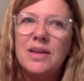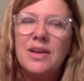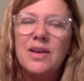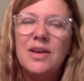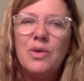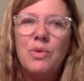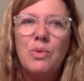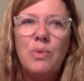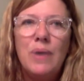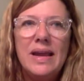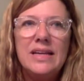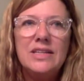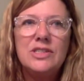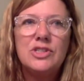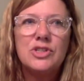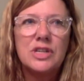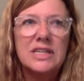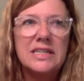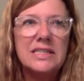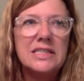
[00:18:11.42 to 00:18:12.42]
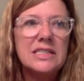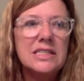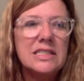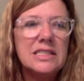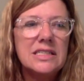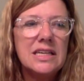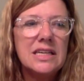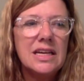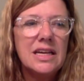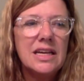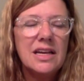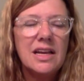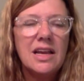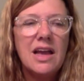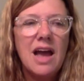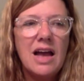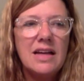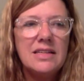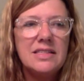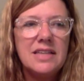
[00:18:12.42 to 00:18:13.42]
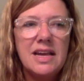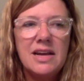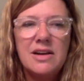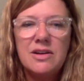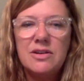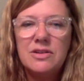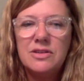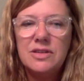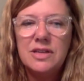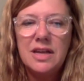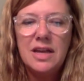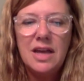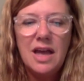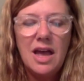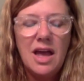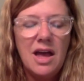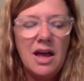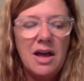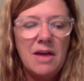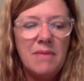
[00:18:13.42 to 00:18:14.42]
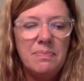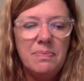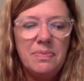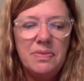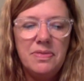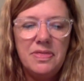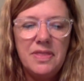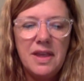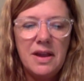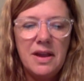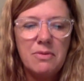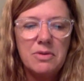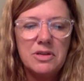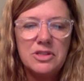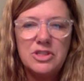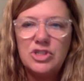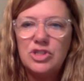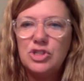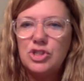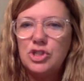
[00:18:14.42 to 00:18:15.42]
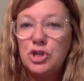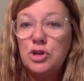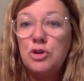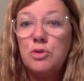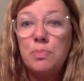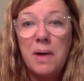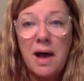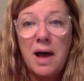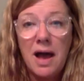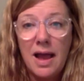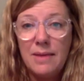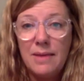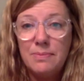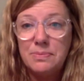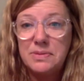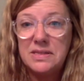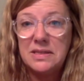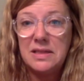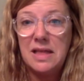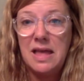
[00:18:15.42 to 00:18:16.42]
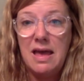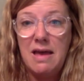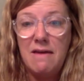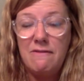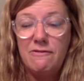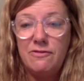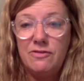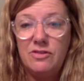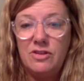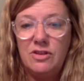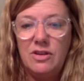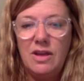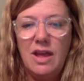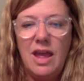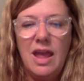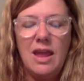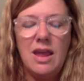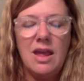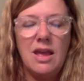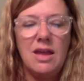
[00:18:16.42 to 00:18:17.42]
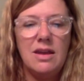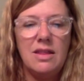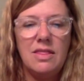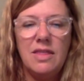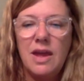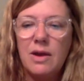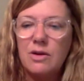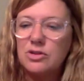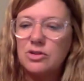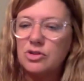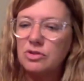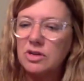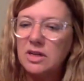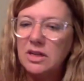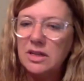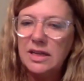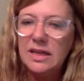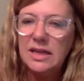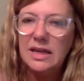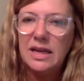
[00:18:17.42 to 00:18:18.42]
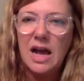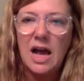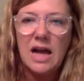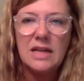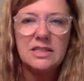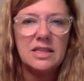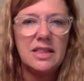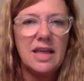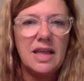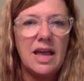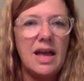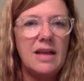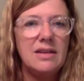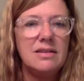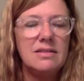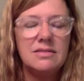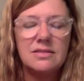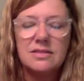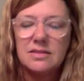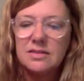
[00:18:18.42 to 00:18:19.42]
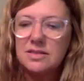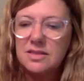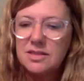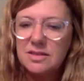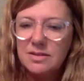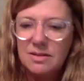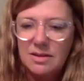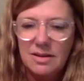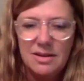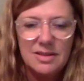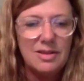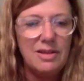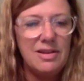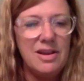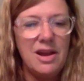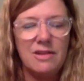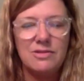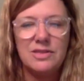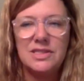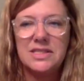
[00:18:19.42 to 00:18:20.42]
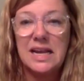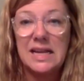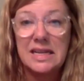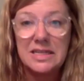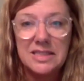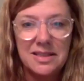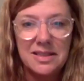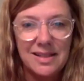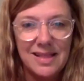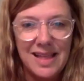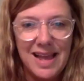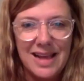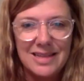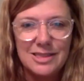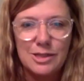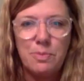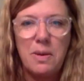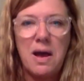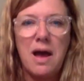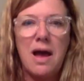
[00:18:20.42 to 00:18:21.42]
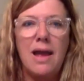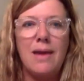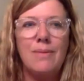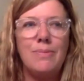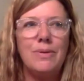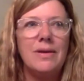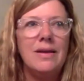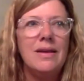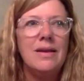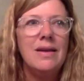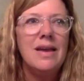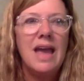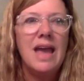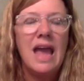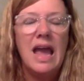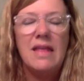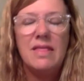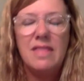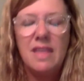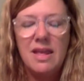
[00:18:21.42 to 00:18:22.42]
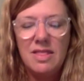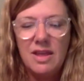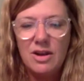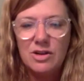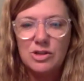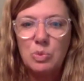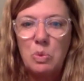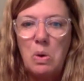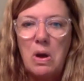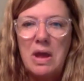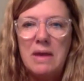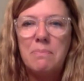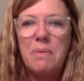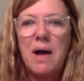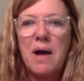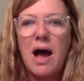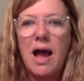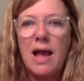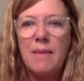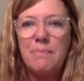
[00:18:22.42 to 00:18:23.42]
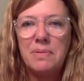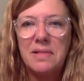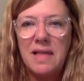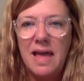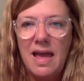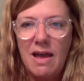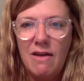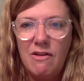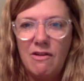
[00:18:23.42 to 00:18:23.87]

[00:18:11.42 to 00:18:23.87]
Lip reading: we drilled, got down, there was 2 pipes left, and they were drilling, got to that, second to the last pipe, and then there's 1 pipe left.